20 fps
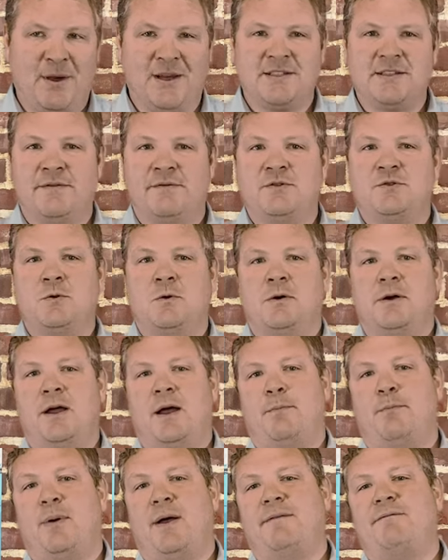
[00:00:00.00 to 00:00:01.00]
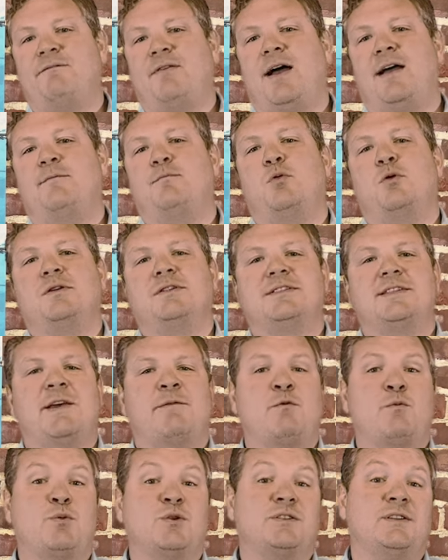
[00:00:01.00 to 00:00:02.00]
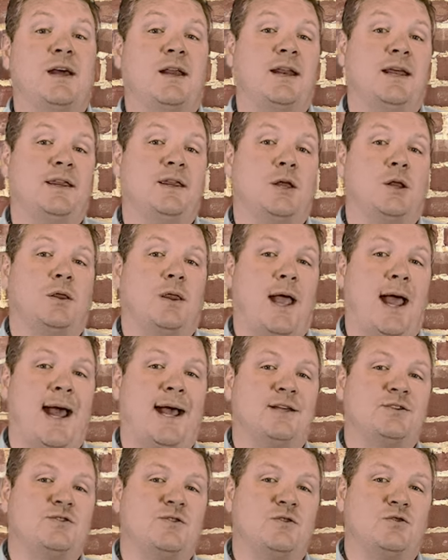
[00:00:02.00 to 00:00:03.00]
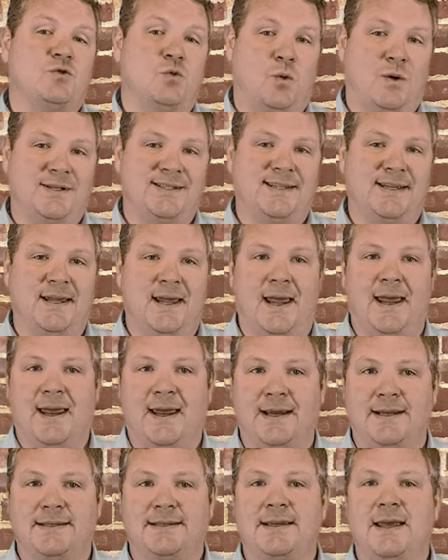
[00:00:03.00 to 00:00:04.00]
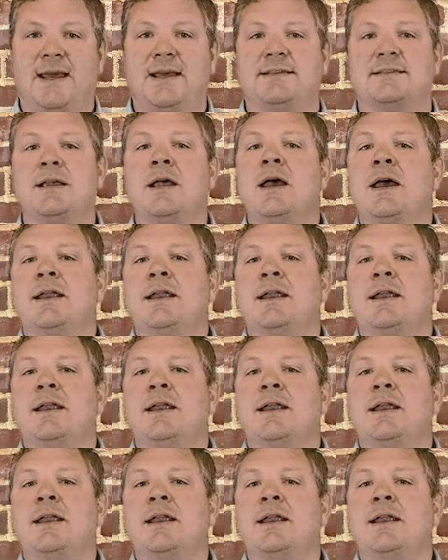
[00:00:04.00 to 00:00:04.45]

makes inventory up by 5.7% in the last 28 days.